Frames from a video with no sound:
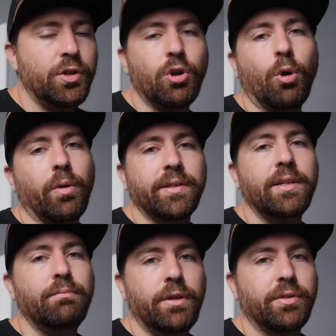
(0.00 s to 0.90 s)
You don't always
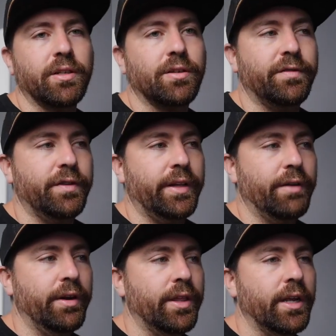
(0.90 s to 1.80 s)
need music to fill
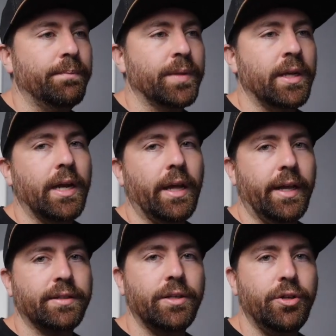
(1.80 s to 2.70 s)
everything. I
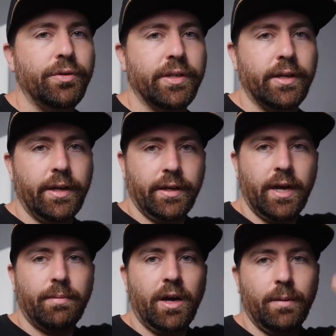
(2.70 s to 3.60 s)
like to use it and
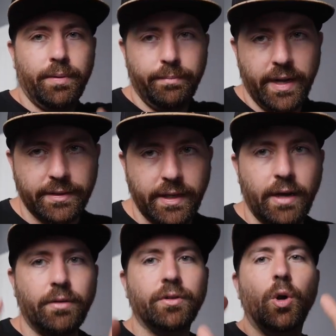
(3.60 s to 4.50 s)
come up, back
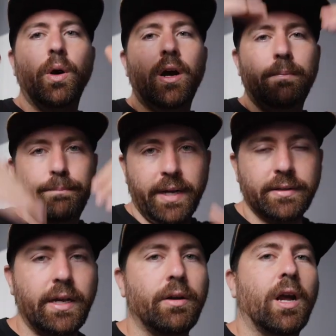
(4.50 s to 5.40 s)
down, go up,
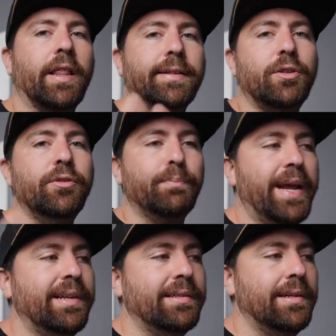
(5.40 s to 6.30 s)
back down. I like to use
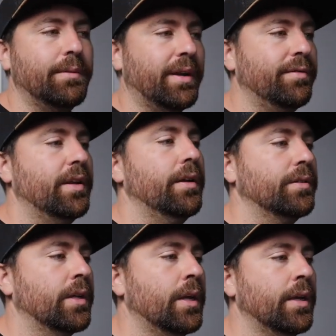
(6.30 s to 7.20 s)
pacing in my
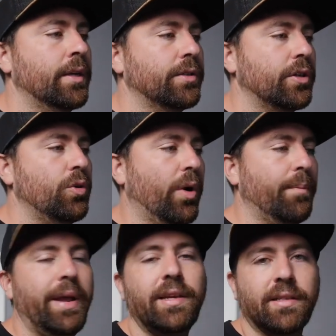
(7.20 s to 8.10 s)
videos. So you
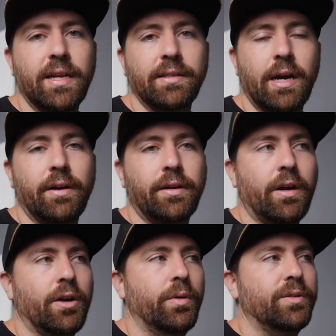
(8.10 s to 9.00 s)
want to pace things out and
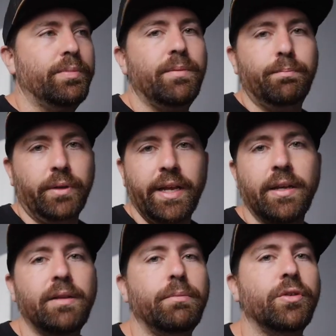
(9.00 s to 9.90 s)
not always be
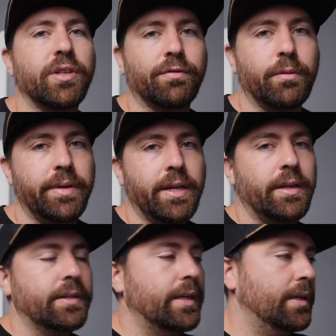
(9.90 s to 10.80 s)
blanketing music from
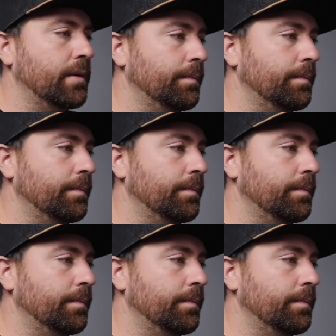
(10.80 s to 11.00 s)
beginning to end.